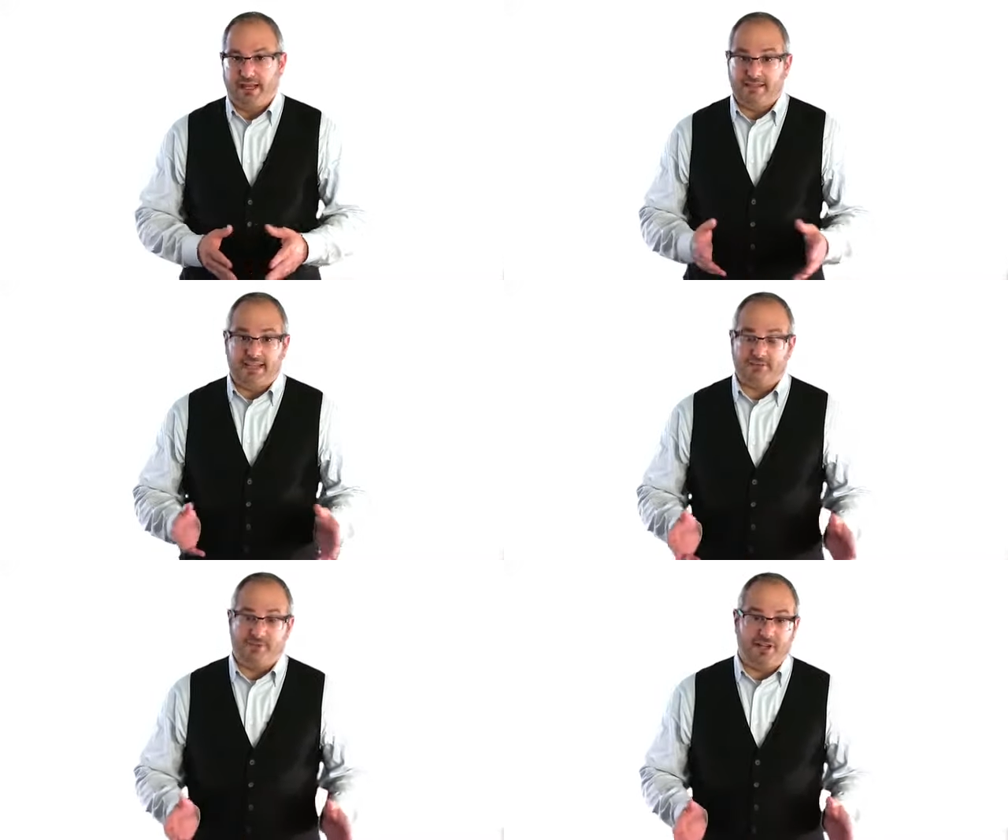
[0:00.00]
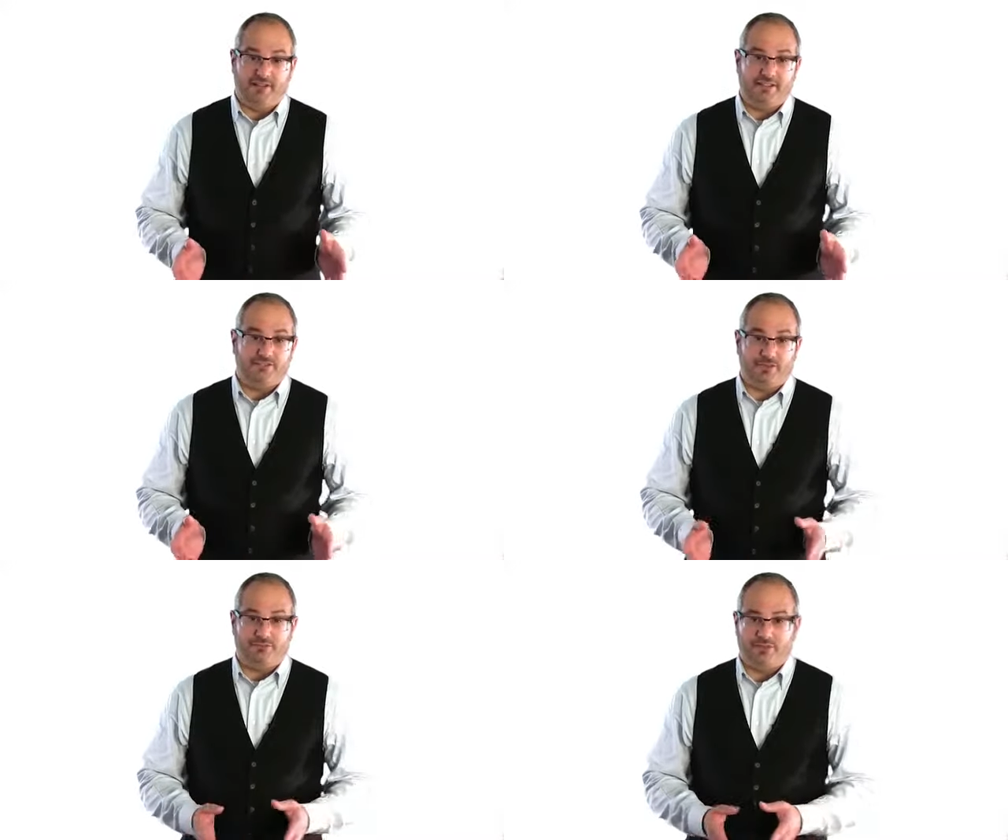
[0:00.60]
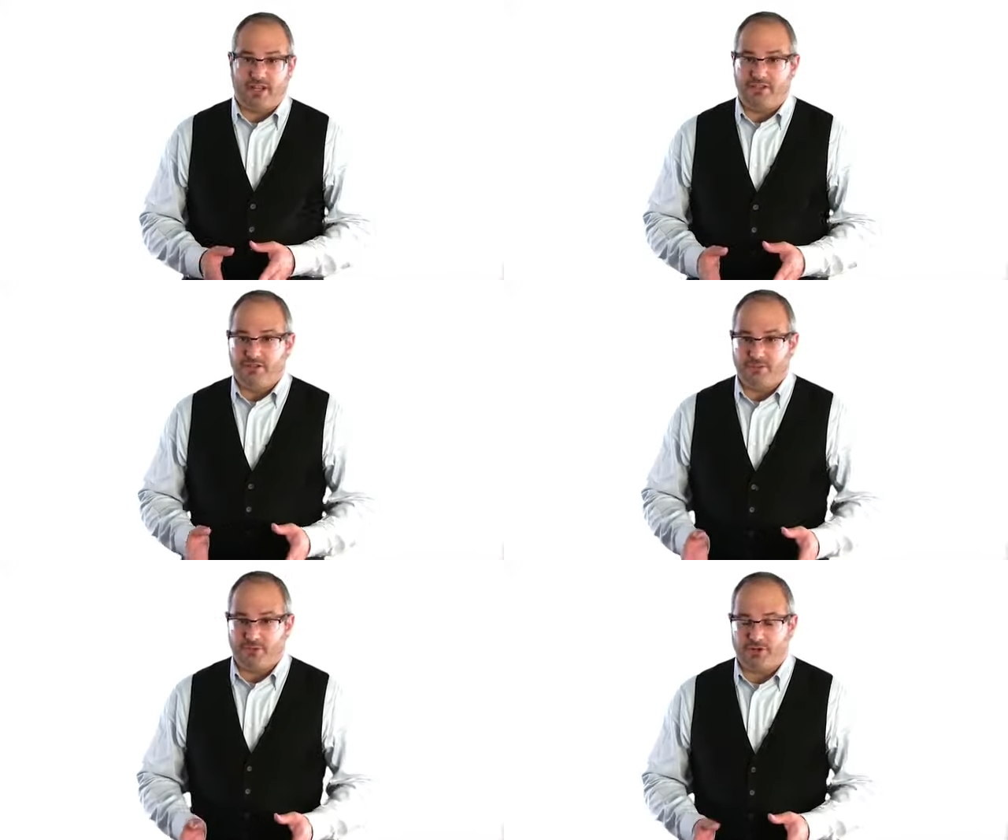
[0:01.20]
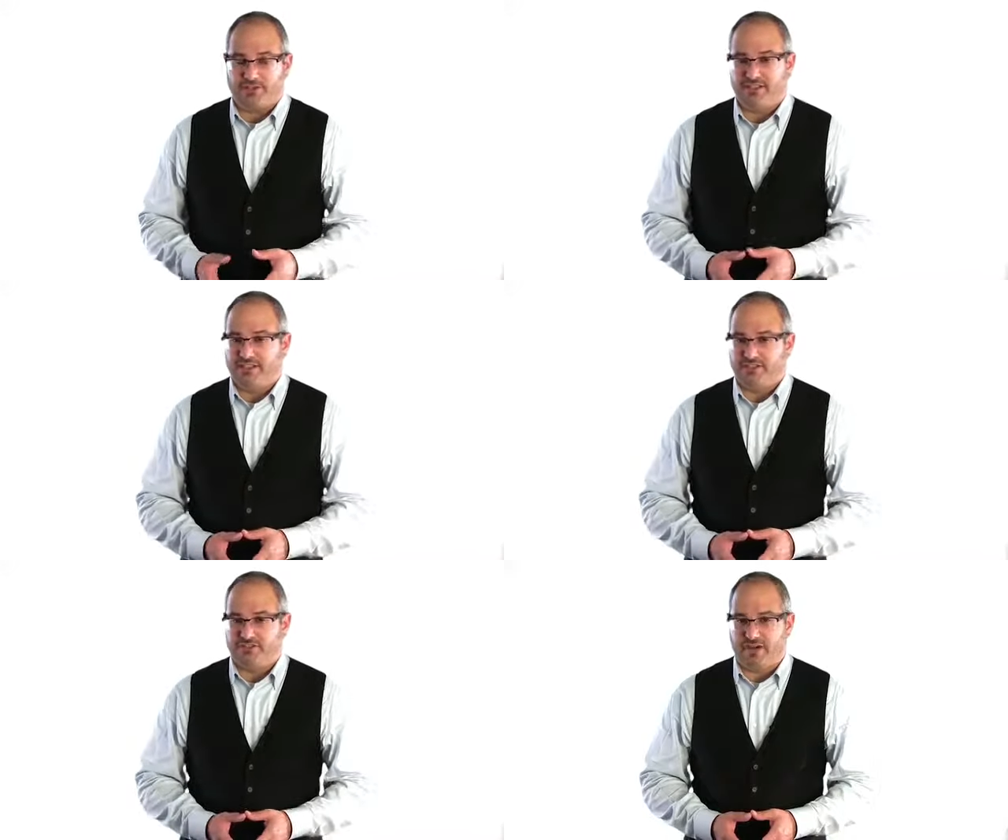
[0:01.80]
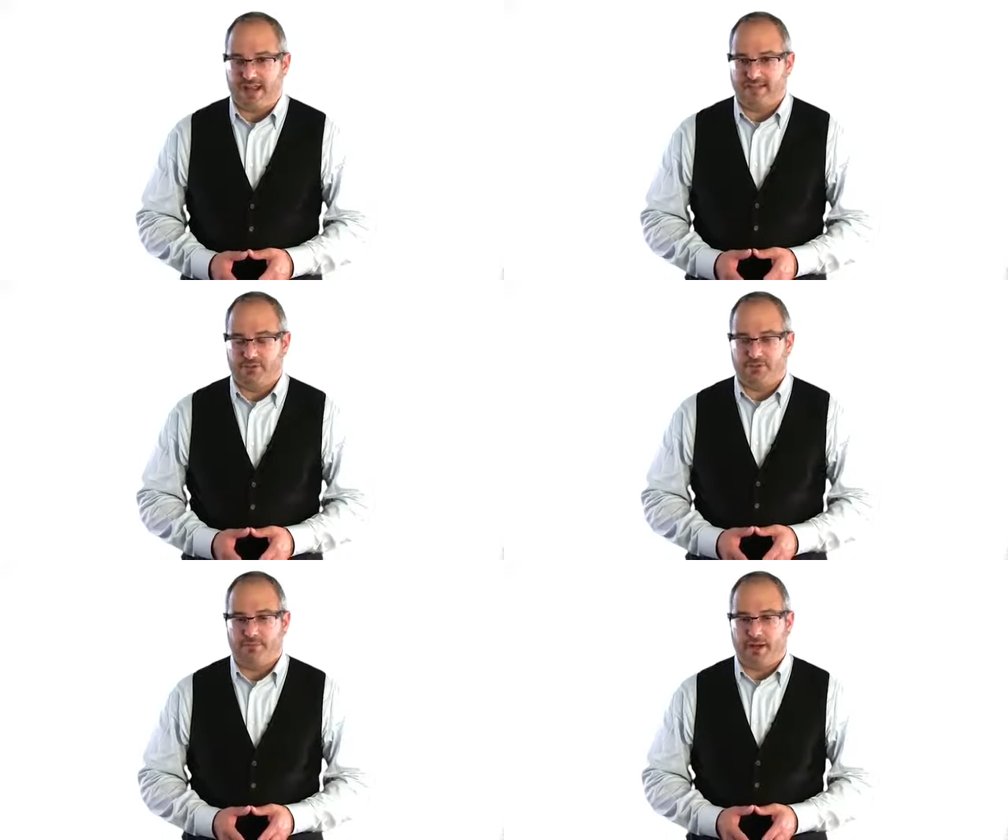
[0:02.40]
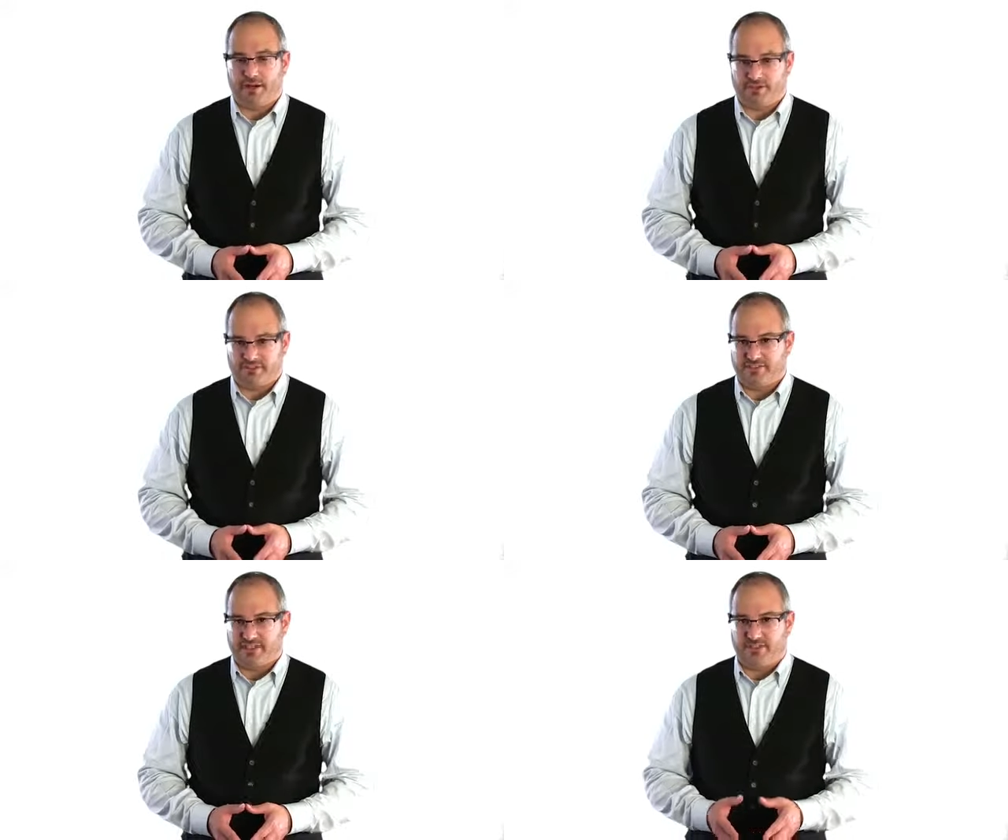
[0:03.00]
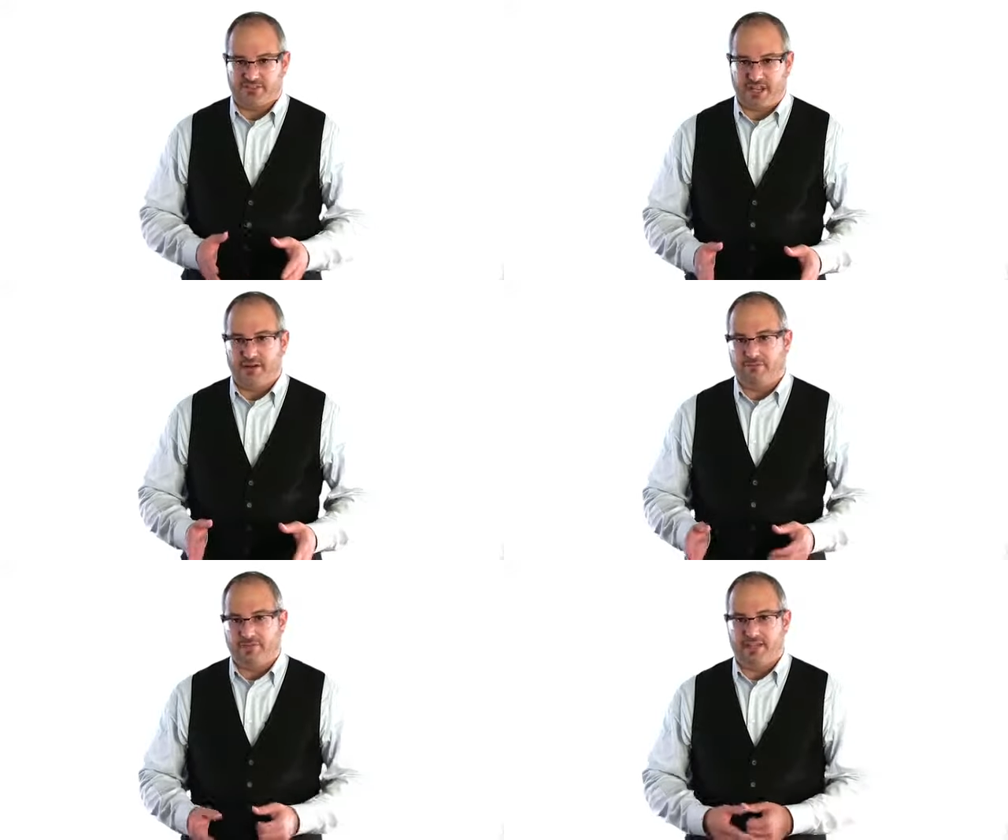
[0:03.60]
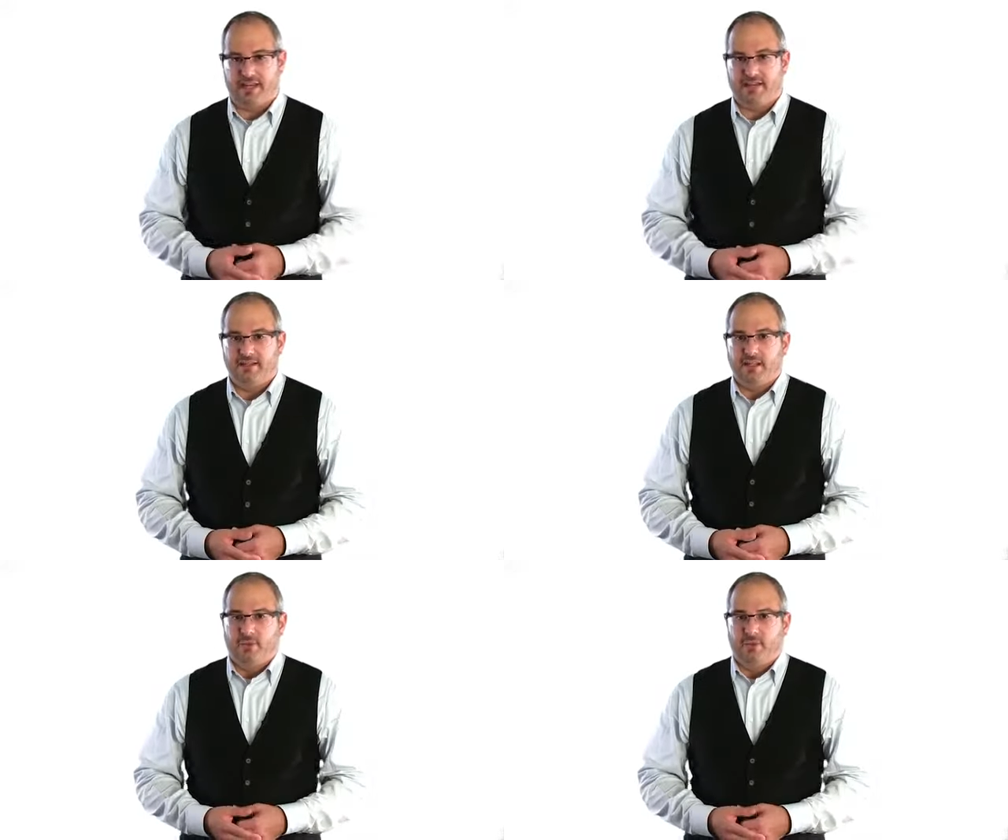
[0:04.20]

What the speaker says: And last but not least, don't forget you're personally interacting with buyers and sellers every day,